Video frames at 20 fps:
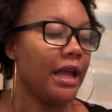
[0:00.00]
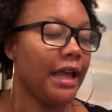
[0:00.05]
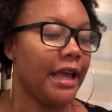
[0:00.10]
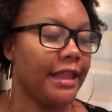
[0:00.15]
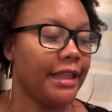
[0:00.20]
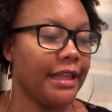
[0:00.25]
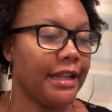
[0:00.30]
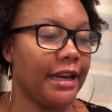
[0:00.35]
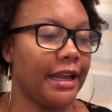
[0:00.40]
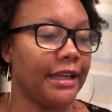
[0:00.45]

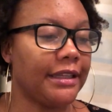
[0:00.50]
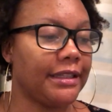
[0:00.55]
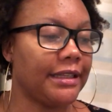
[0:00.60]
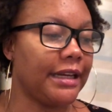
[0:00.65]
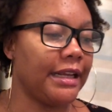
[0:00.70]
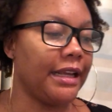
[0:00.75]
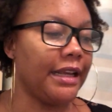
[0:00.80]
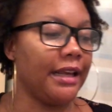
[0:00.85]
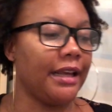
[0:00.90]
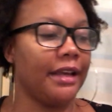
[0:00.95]
And then
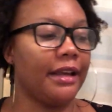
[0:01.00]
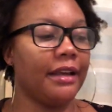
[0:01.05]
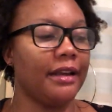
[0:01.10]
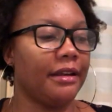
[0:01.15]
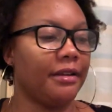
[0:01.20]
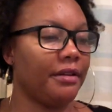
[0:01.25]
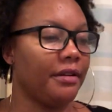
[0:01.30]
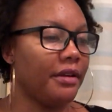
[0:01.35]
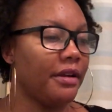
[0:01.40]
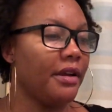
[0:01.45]
lastly,
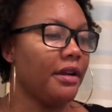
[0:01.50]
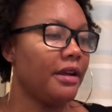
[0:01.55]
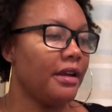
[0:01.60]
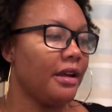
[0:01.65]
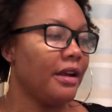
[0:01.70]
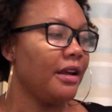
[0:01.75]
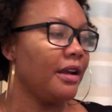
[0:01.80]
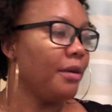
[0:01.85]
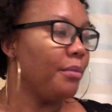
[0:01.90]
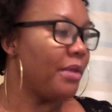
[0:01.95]

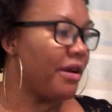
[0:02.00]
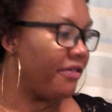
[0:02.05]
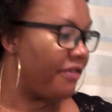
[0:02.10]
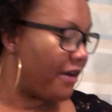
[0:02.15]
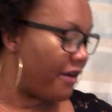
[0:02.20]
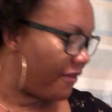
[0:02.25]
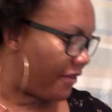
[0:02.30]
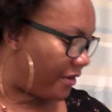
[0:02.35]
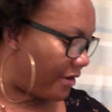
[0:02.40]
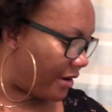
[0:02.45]
my
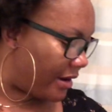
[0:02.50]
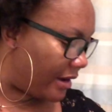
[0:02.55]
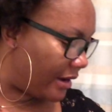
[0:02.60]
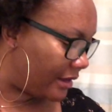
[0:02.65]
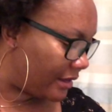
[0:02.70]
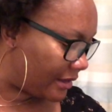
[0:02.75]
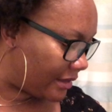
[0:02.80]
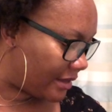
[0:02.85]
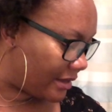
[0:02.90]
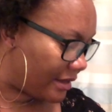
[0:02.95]

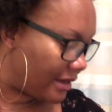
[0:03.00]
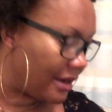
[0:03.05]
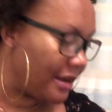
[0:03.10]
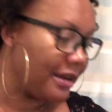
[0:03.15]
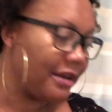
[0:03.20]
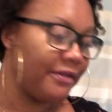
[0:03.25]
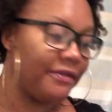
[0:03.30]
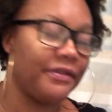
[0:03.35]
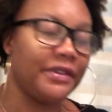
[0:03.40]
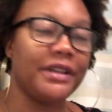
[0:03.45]
favorite
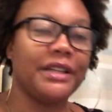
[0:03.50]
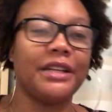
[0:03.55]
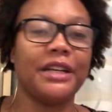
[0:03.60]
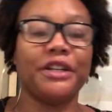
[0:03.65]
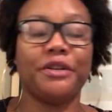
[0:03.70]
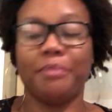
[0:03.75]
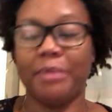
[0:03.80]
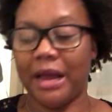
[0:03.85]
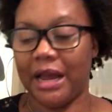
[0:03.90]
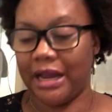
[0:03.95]

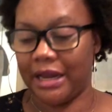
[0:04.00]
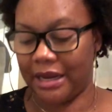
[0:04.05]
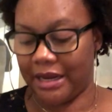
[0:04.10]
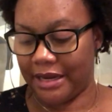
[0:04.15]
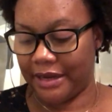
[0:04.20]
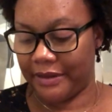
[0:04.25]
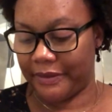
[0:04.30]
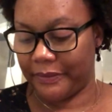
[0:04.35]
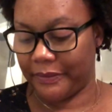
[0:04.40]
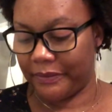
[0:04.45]
vintage bag
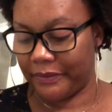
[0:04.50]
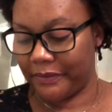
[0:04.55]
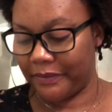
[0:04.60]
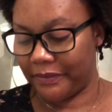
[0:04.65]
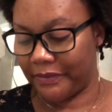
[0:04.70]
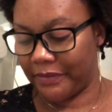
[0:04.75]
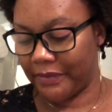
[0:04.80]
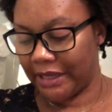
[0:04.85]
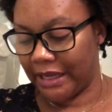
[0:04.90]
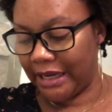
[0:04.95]

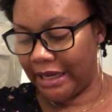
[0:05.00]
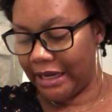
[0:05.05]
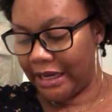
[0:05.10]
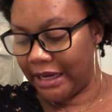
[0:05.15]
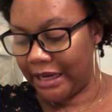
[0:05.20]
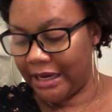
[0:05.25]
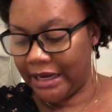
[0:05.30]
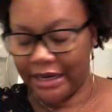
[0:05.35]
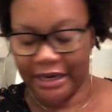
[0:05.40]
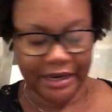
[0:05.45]

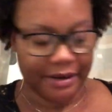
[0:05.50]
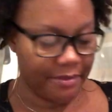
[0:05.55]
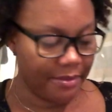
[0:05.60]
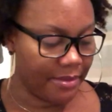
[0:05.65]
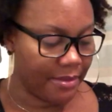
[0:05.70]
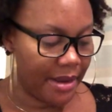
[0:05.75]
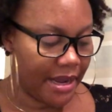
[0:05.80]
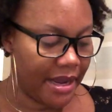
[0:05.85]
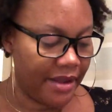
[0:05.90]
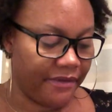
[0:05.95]
in
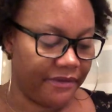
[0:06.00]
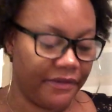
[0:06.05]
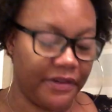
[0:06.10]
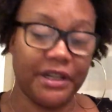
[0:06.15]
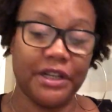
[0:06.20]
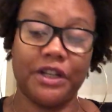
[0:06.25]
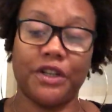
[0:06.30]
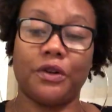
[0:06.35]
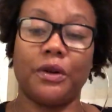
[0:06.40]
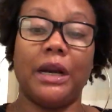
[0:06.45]
my
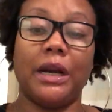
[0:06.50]
vintage